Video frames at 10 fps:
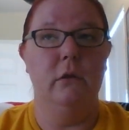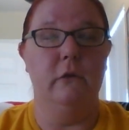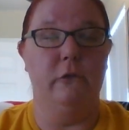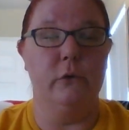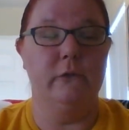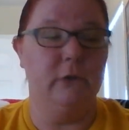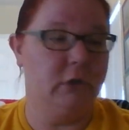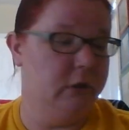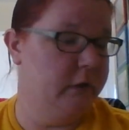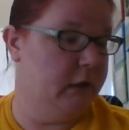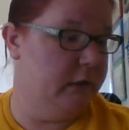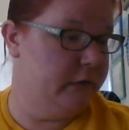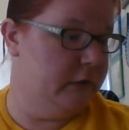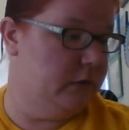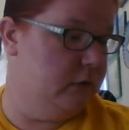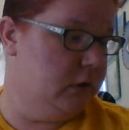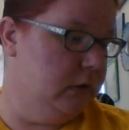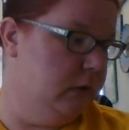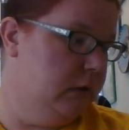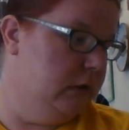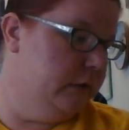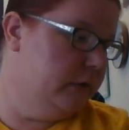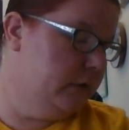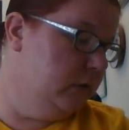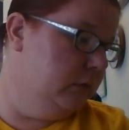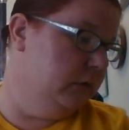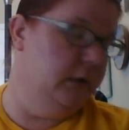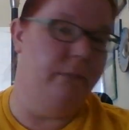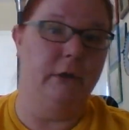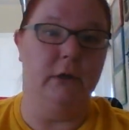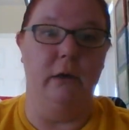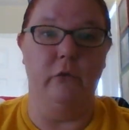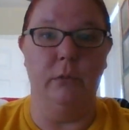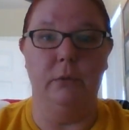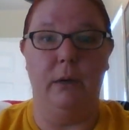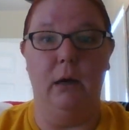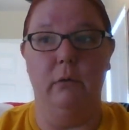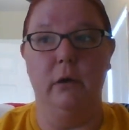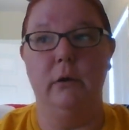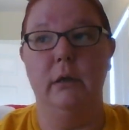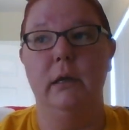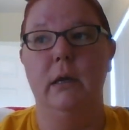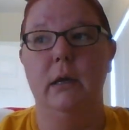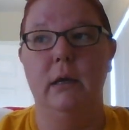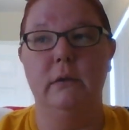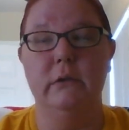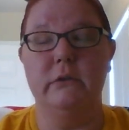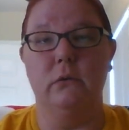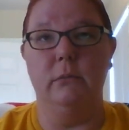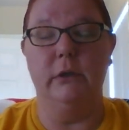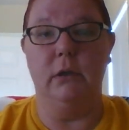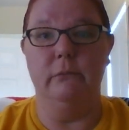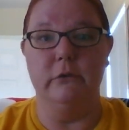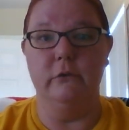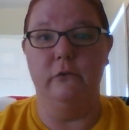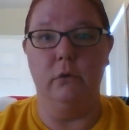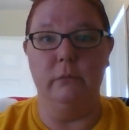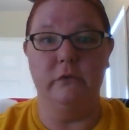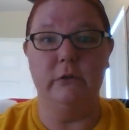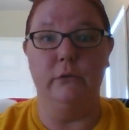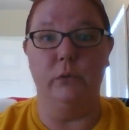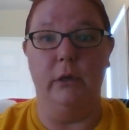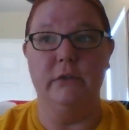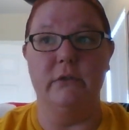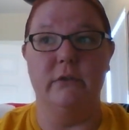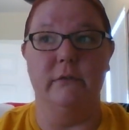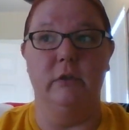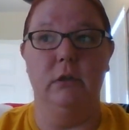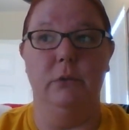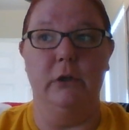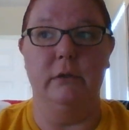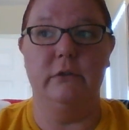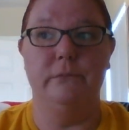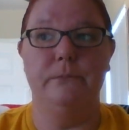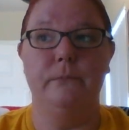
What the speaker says: The fourth function of the Constitution is to limit government power, and this normally comes in the form of civil rights and civil liberties.